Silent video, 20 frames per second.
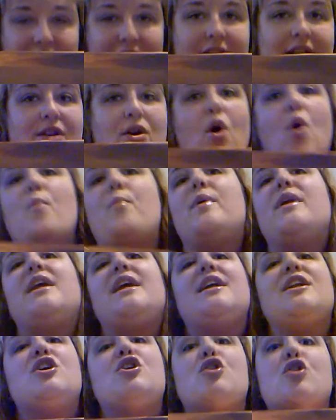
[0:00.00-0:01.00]
get
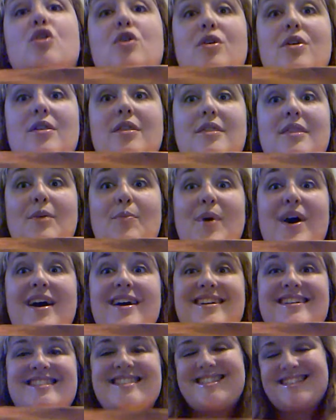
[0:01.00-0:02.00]
opening the box.
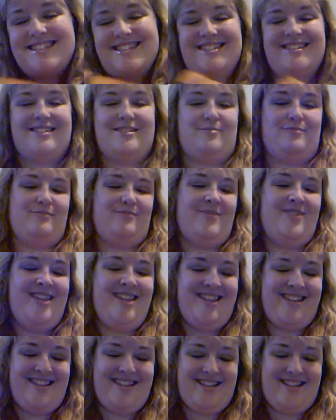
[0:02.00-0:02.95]
Mm.